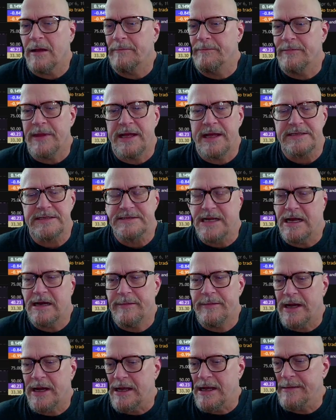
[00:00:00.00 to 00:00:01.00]
That is not a
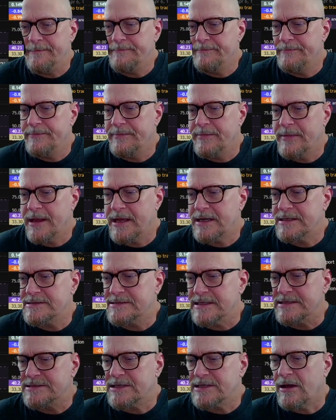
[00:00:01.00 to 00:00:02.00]
buy. That is
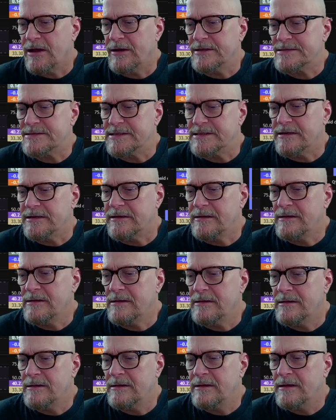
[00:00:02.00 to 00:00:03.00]
a solid sell.
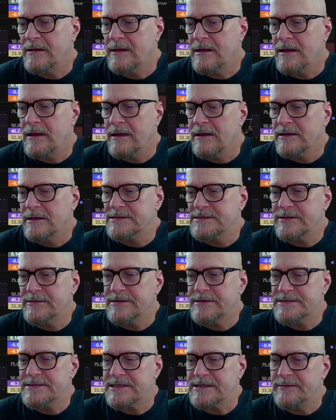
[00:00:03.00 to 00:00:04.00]
Let's see what
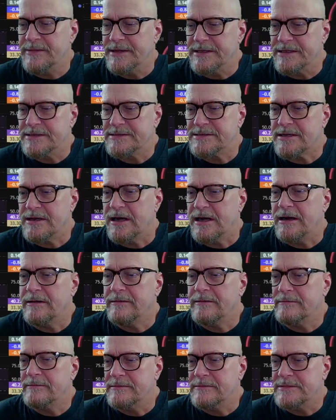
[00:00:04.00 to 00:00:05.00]
the sentiment is on it.
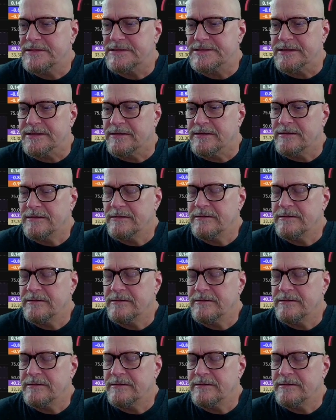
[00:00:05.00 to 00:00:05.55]
Sell.